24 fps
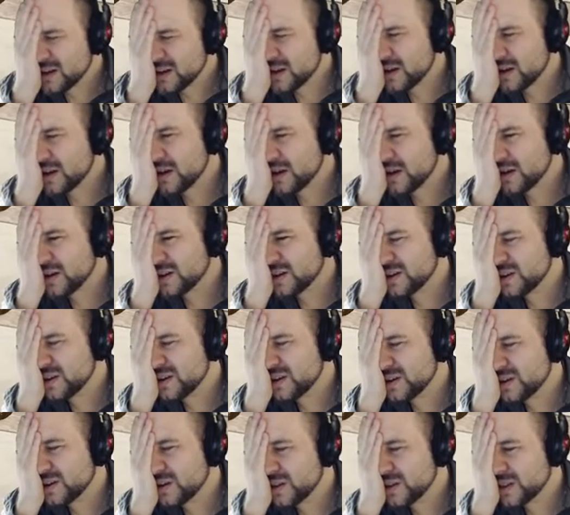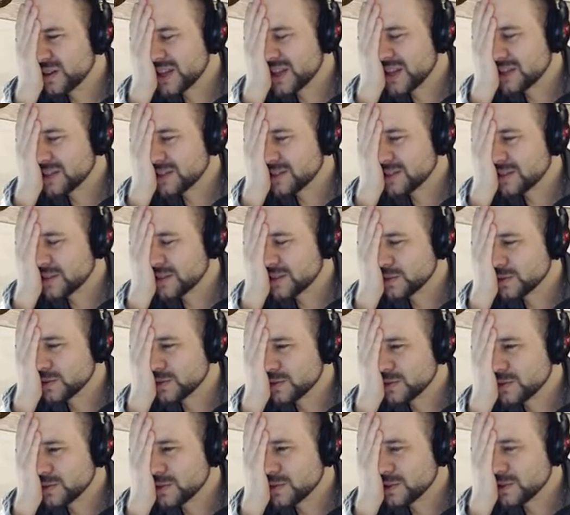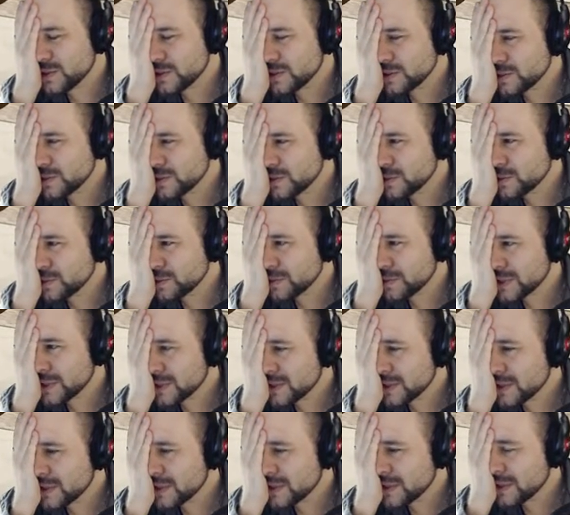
Oh no, that is so stupid.